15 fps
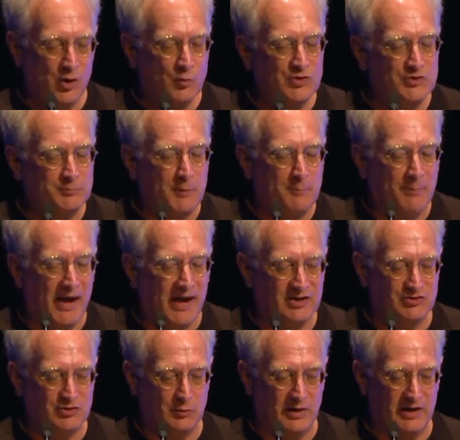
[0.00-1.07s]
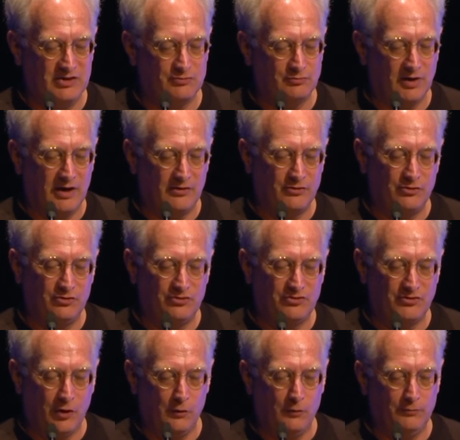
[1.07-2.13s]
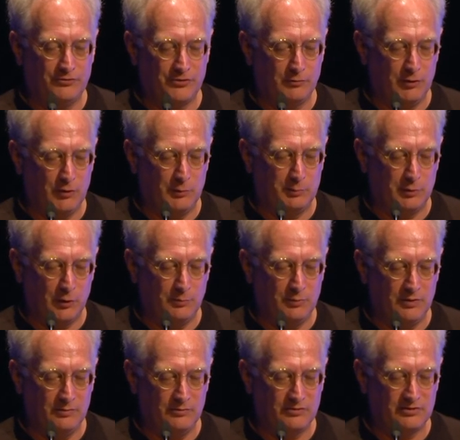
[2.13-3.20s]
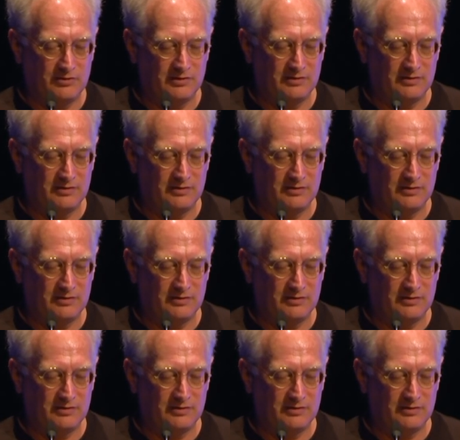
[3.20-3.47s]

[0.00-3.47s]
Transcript: which perpetuates rather than solves the real problems.